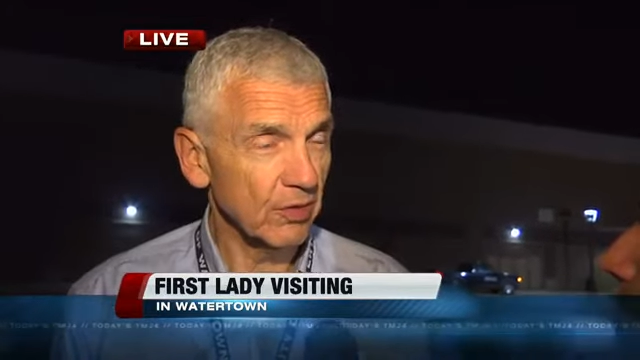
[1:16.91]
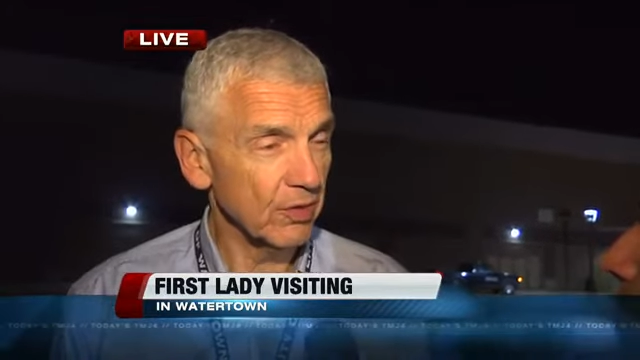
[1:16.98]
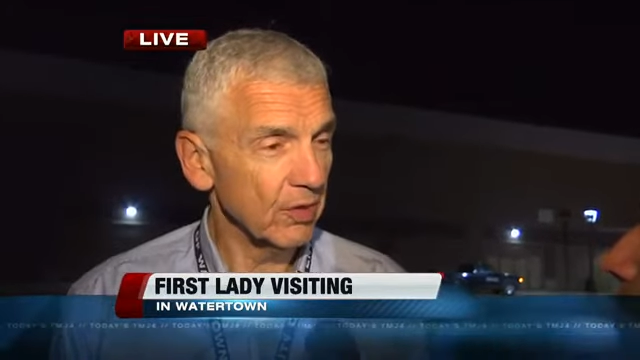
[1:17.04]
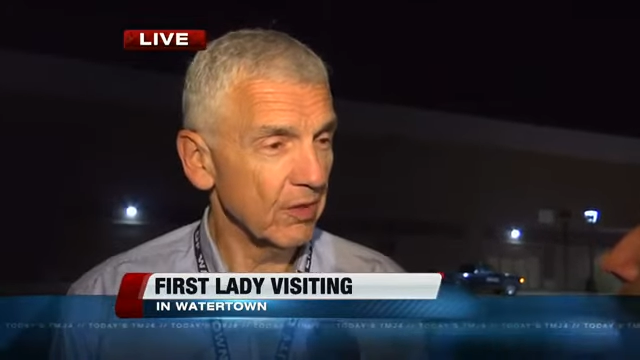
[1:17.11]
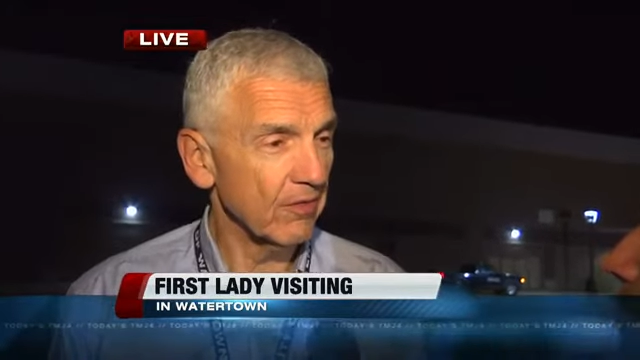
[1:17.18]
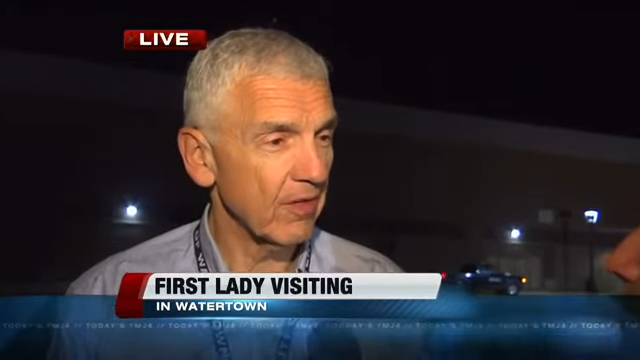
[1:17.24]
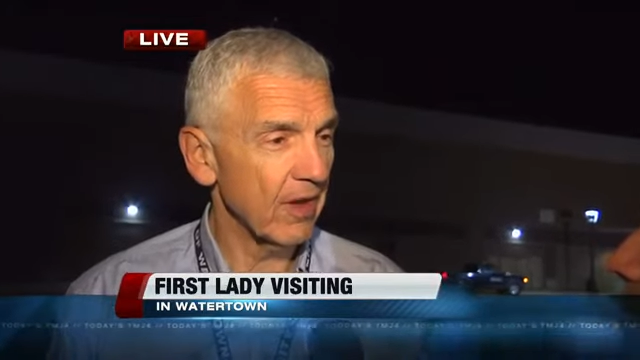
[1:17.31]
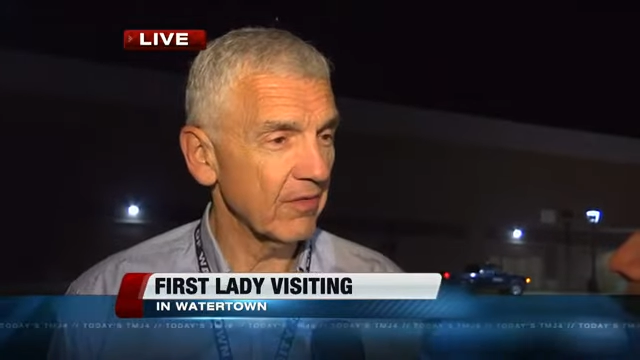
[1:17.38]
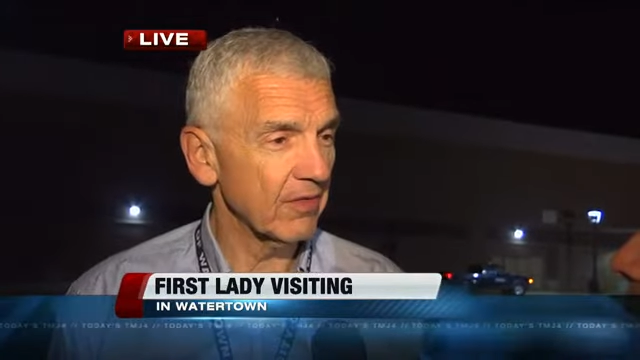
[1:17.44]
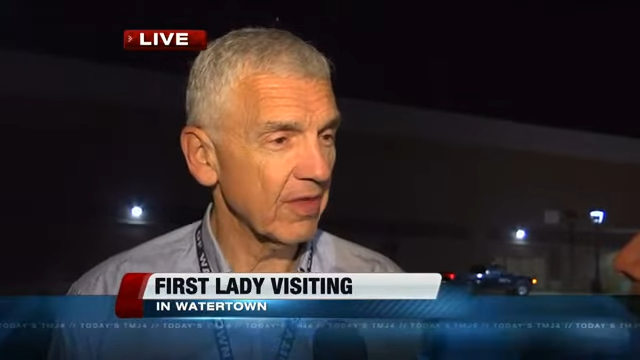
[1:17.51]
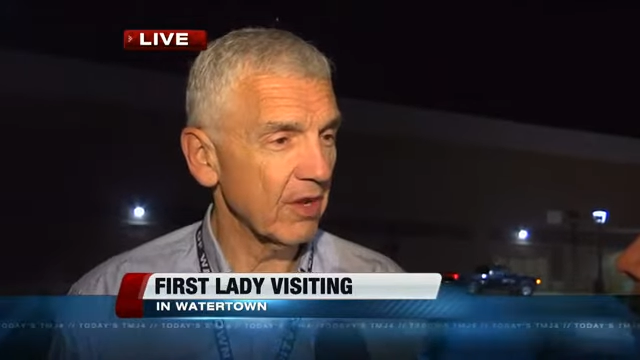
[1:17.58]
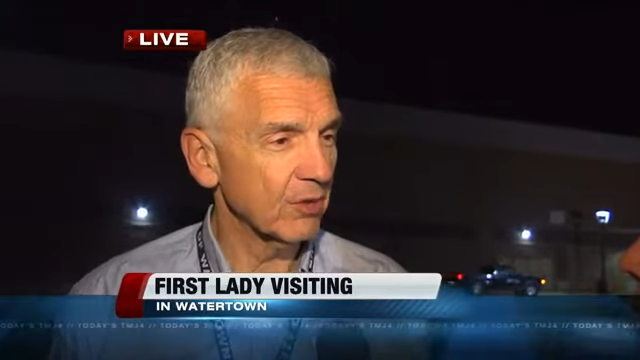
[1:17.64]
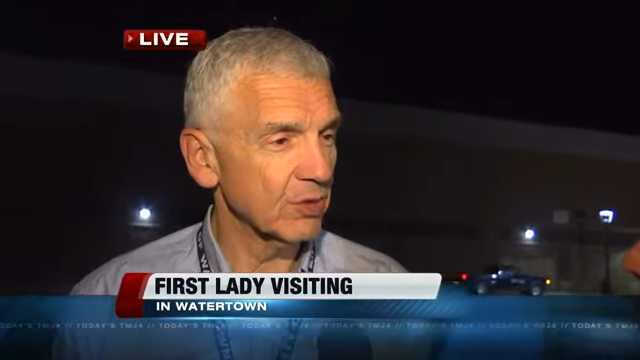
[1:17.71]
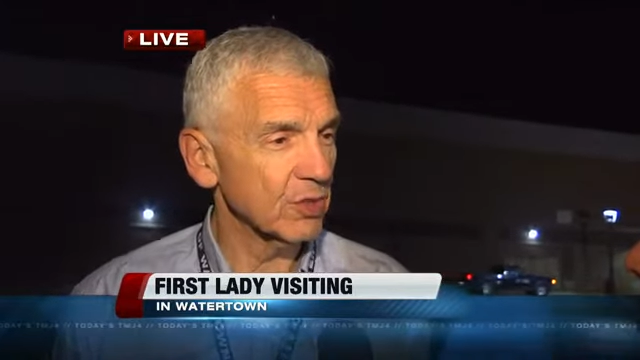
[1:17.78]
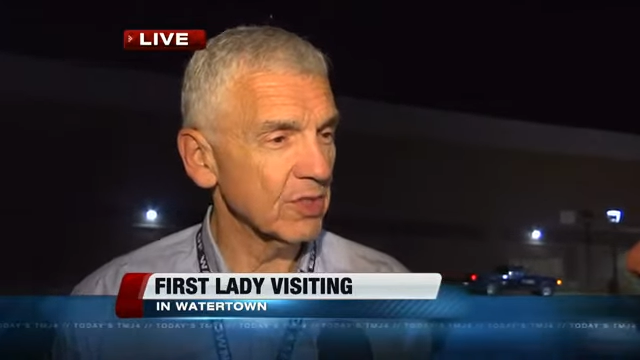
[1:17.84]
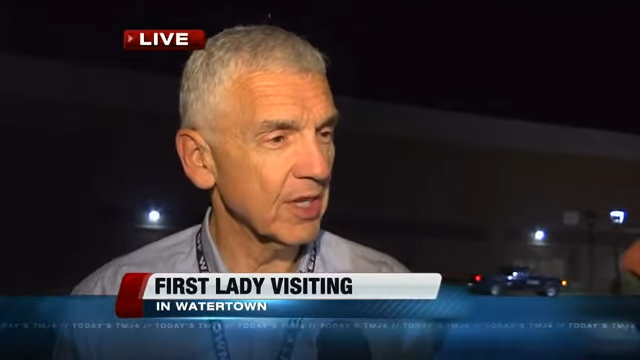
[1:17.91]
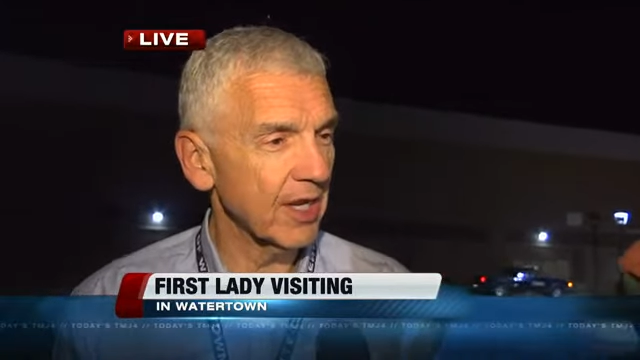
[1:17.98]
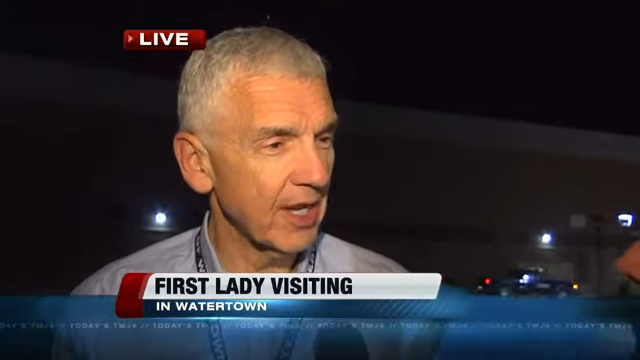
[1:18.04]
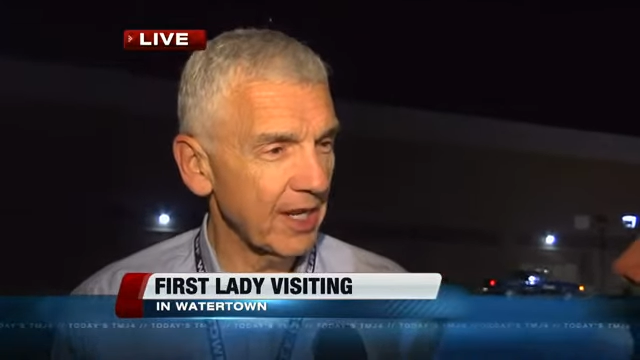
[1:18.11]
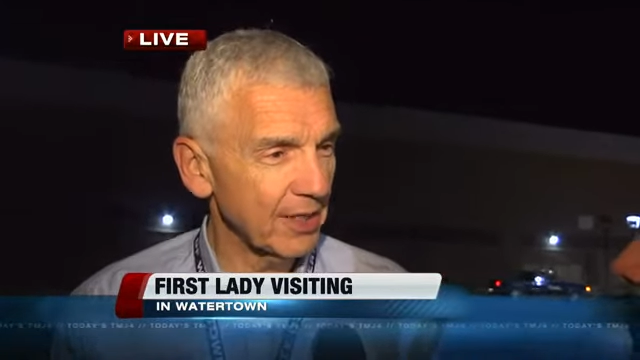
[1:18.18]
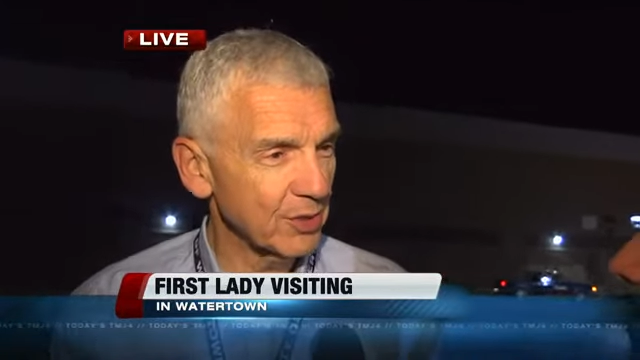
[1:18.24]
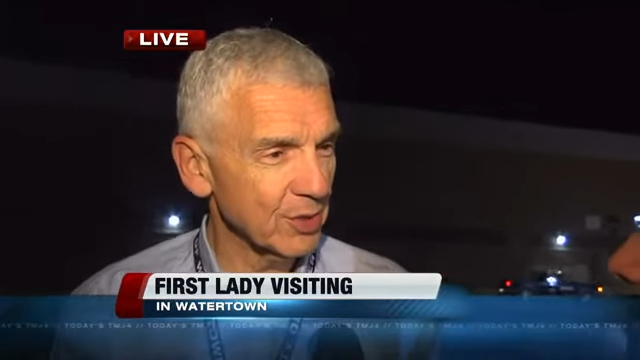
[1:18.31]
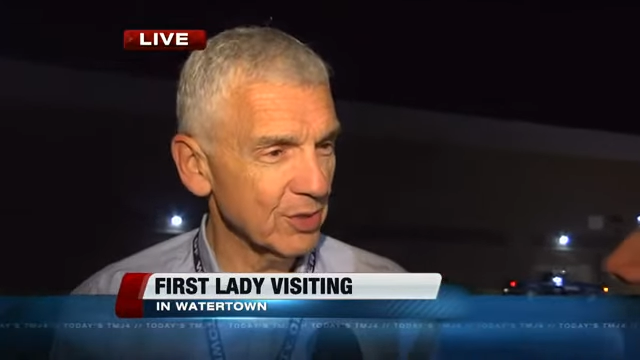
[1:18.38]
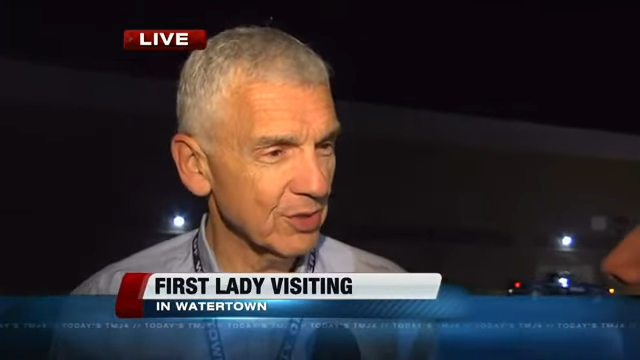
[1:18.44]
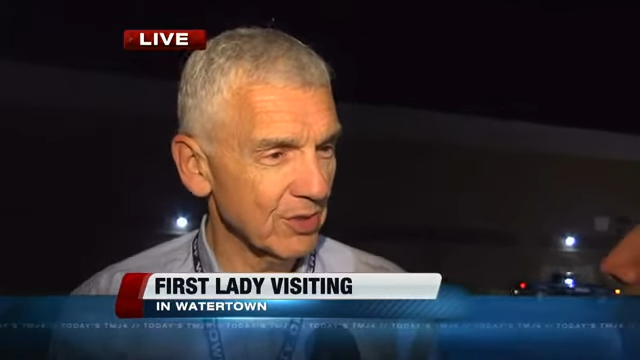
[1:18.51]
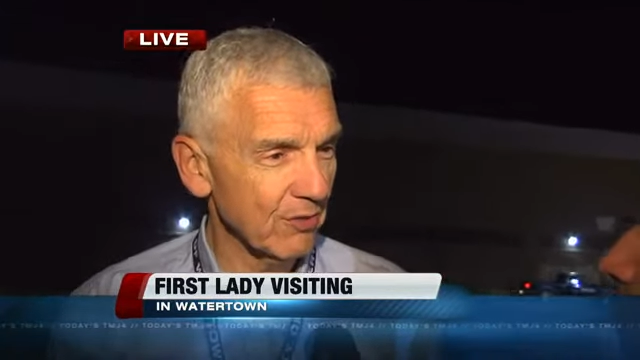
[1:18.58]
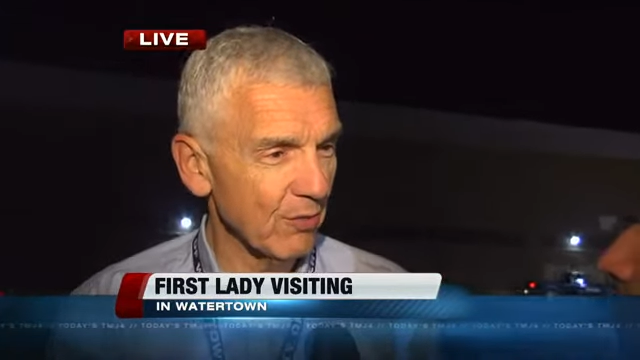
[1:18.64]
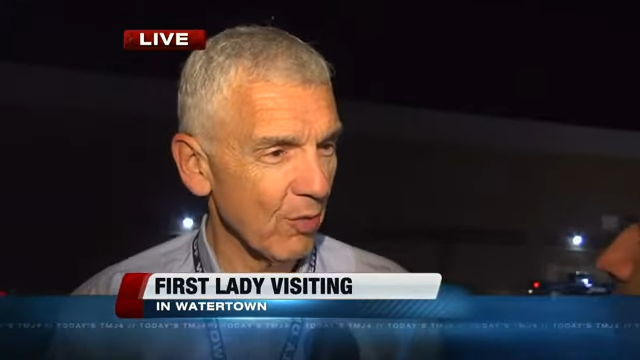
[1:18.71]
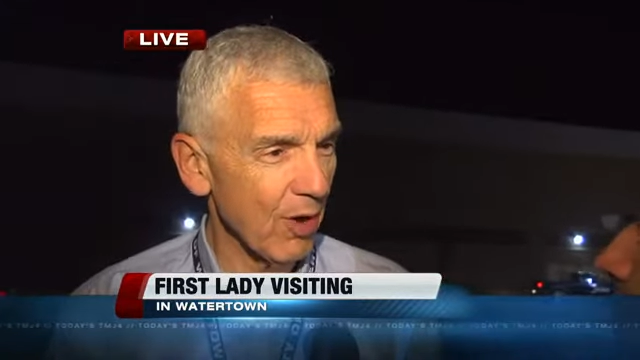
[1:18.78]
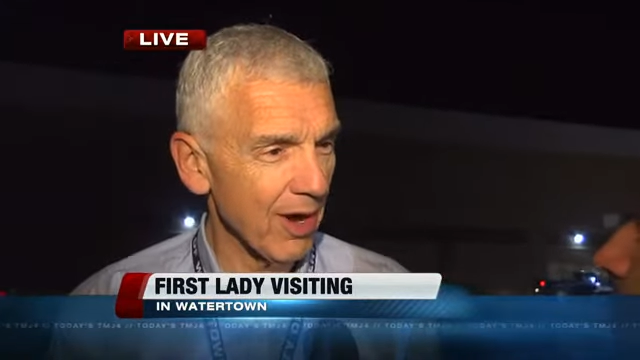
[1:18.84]
35,000 cases
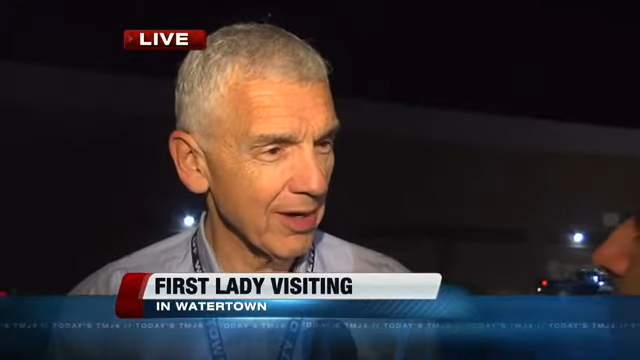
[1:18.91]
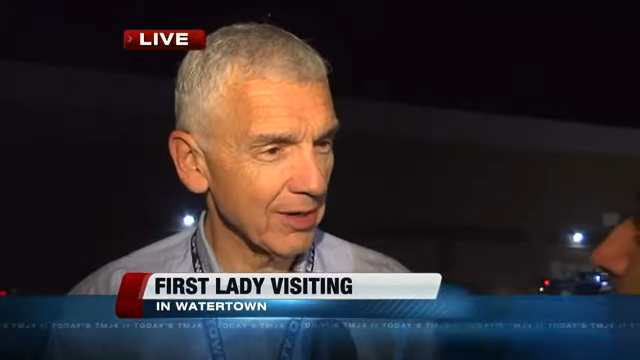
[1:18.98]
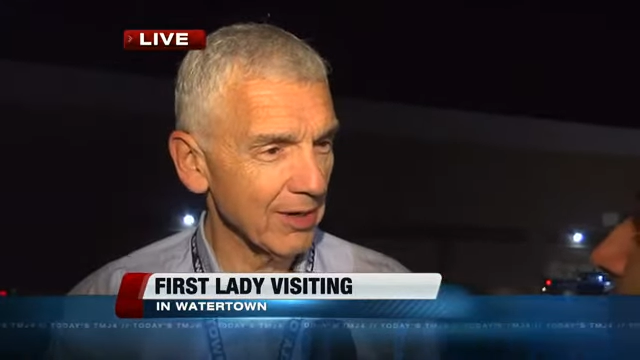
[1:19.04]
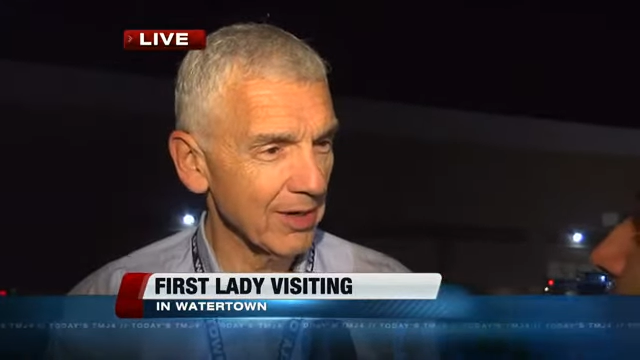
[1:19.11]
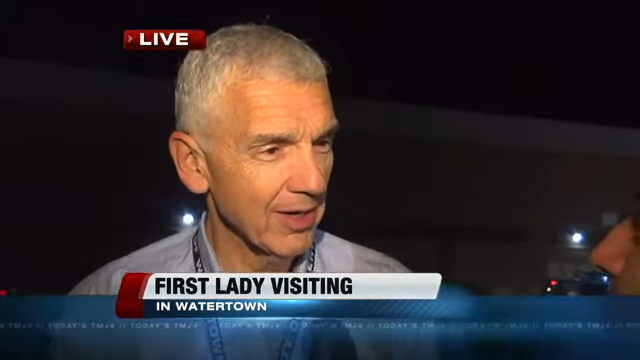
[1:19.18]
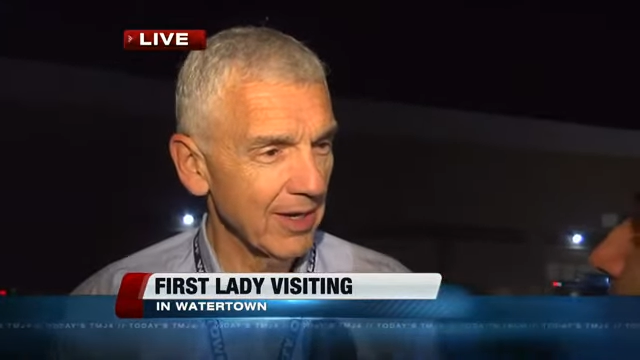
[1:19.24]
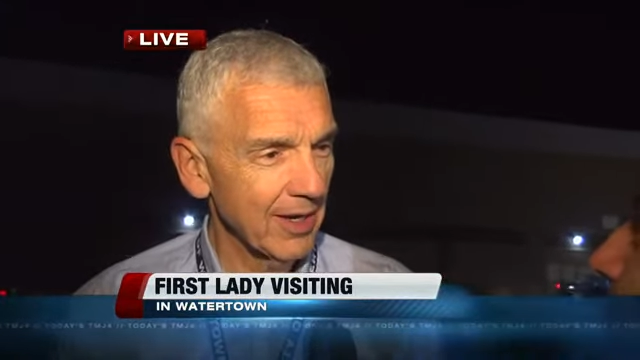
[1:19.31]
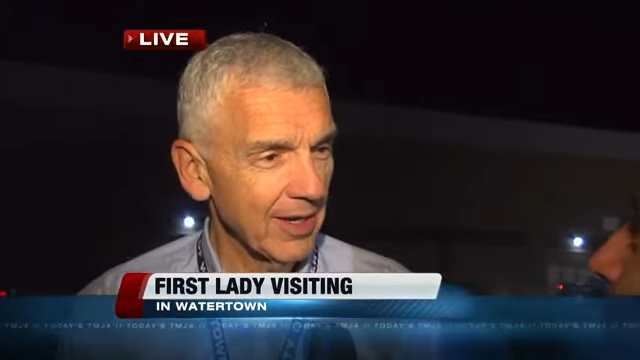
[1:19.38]
of water.